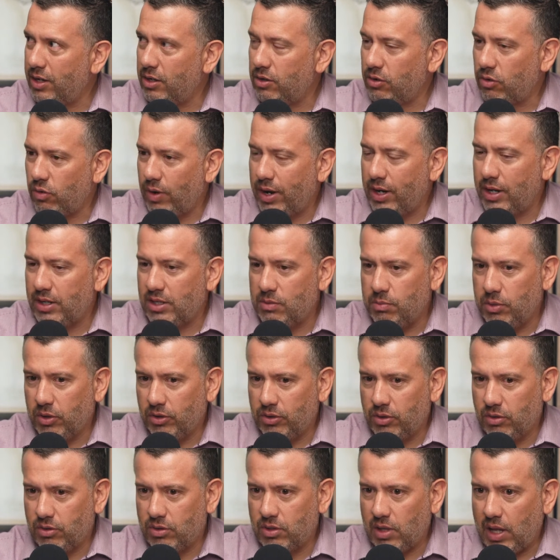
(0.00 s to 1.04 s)
Greg has
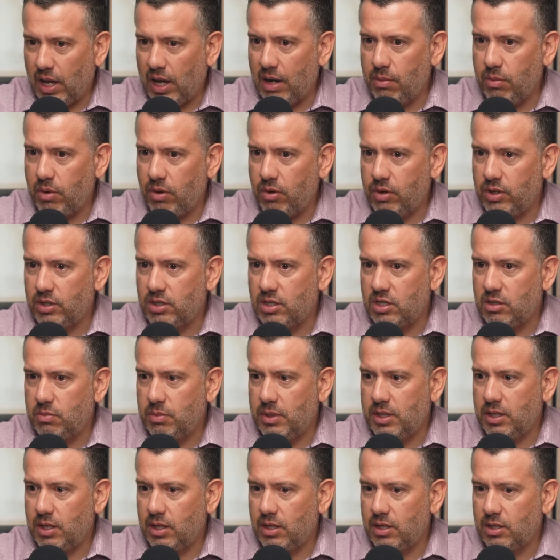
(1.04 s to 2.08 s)
built those libraries is
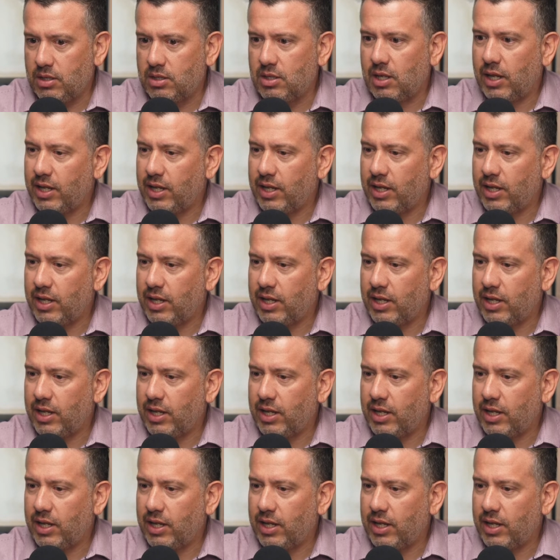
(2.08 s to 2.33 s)
because,